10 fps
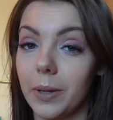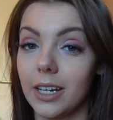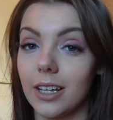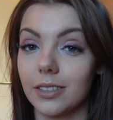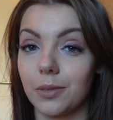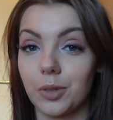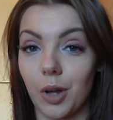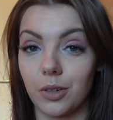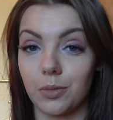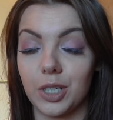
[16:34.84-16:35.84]
comment,
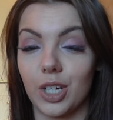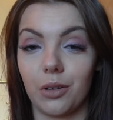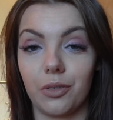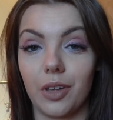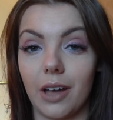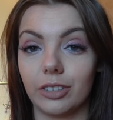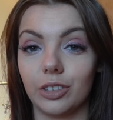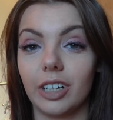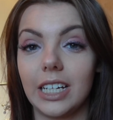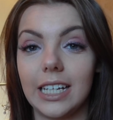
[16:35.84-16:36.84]
subscribe to my channel if you
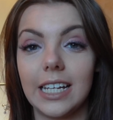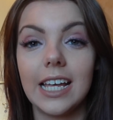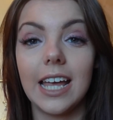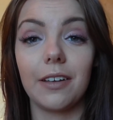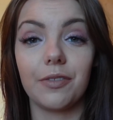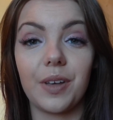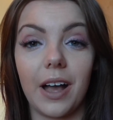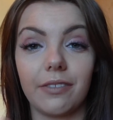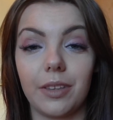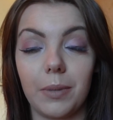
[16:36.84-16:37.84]
haven't already. If you
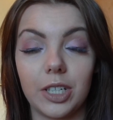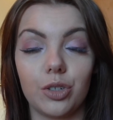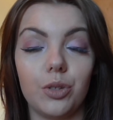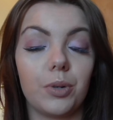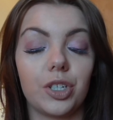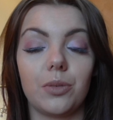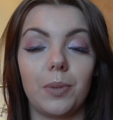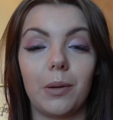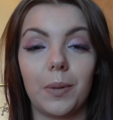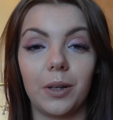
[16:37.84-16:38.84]
have, then make sure you push the
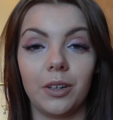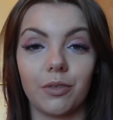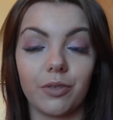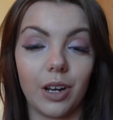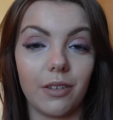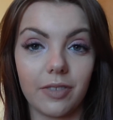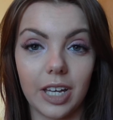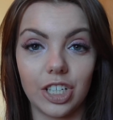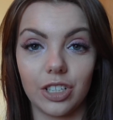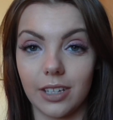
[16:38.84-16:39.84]
bell button for
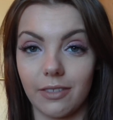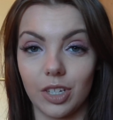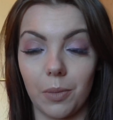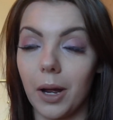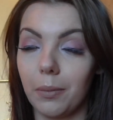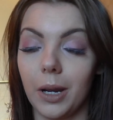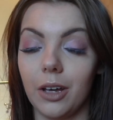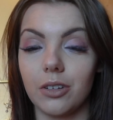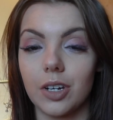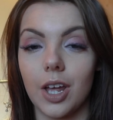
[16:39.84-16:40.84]
notifications every time I
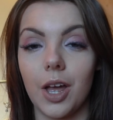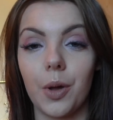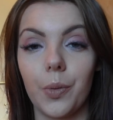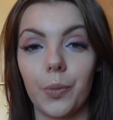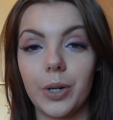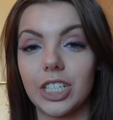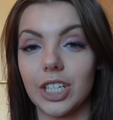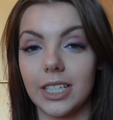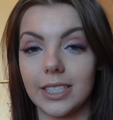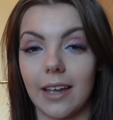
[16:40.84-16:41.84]
upload,
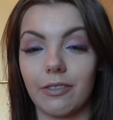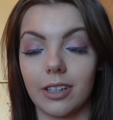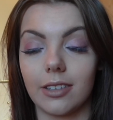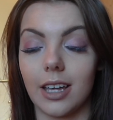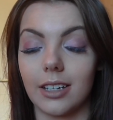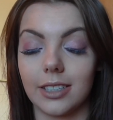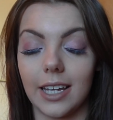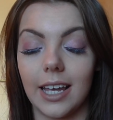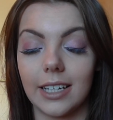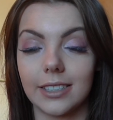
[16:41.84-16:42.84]
which is every
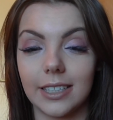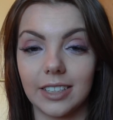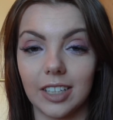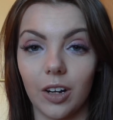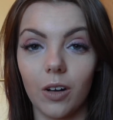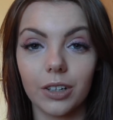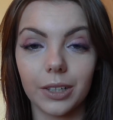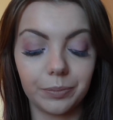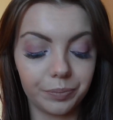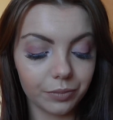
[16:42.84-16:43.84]
Thursday at 6 o'clock.